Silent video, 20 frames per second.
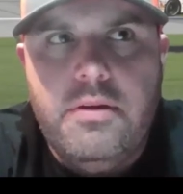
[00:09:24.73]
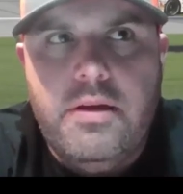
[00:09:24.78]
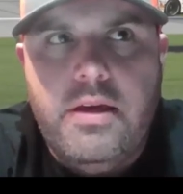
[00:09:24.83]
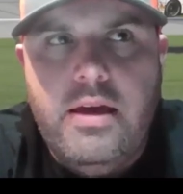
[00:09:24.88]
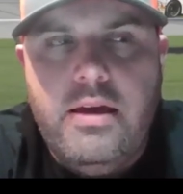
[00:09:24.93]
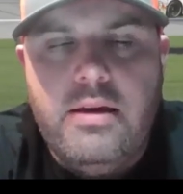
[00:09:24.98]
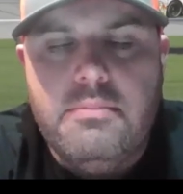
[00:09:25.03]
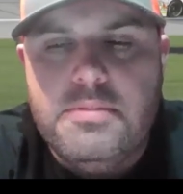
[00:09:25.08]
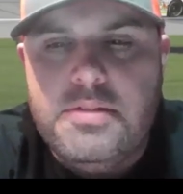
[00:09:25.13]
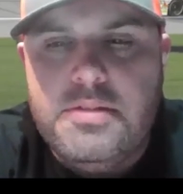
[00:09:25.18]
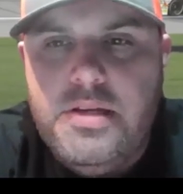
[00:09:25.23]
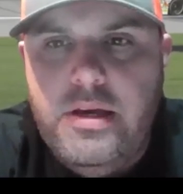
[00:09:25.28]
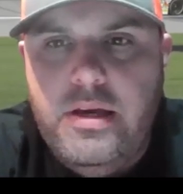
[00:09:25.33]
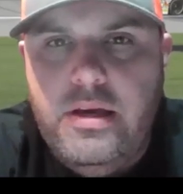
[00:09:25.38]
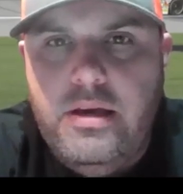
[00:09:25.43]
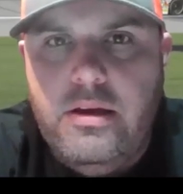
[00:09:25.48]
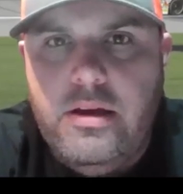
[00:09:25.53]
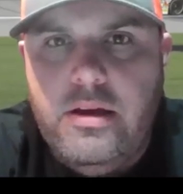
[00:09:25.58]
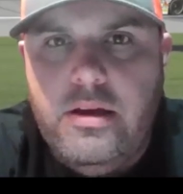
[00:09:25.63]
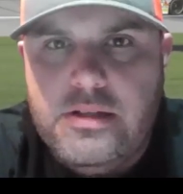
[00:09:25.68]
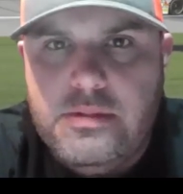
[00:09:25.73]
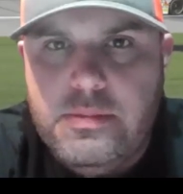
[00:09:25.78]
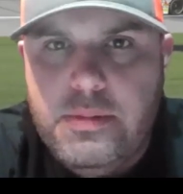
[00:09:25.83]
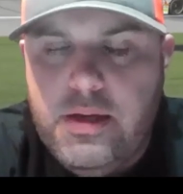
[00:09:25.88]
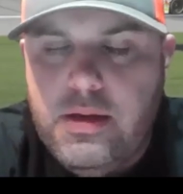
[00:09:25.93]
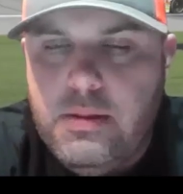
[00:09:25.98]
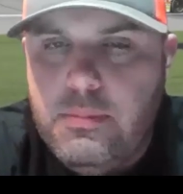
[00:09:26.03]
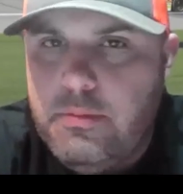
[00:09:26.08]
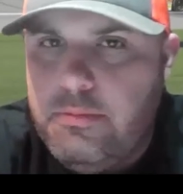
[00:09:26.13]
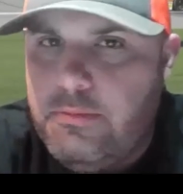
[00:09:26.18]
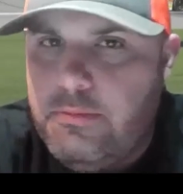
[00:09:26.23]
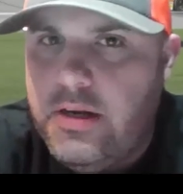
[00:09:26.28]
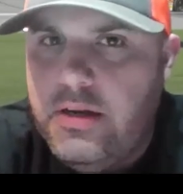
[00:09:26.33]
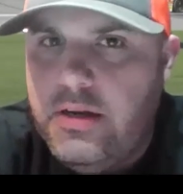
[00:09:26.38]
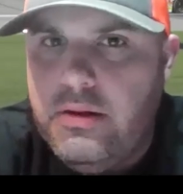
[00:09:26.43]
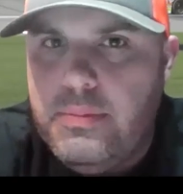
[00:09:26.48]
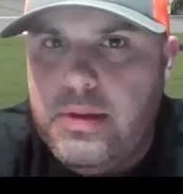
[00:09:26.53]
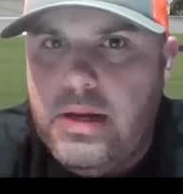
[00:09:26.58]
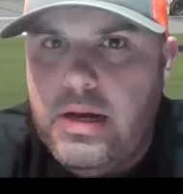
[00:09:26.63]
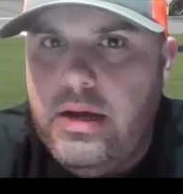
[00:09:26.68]
Camp Teague has become a
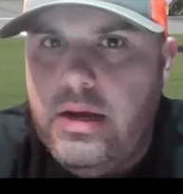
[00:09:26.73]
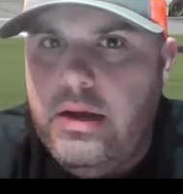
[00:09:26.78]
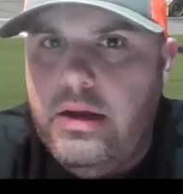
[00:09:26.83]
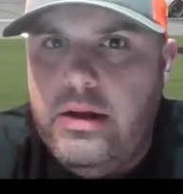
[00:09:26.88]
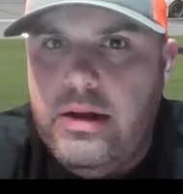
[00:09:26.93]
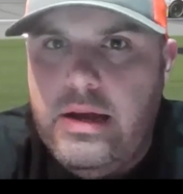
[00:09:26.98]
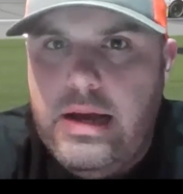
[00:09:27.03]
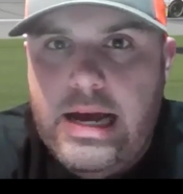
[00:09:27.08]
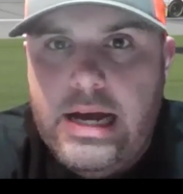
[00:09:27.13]
friend of mine.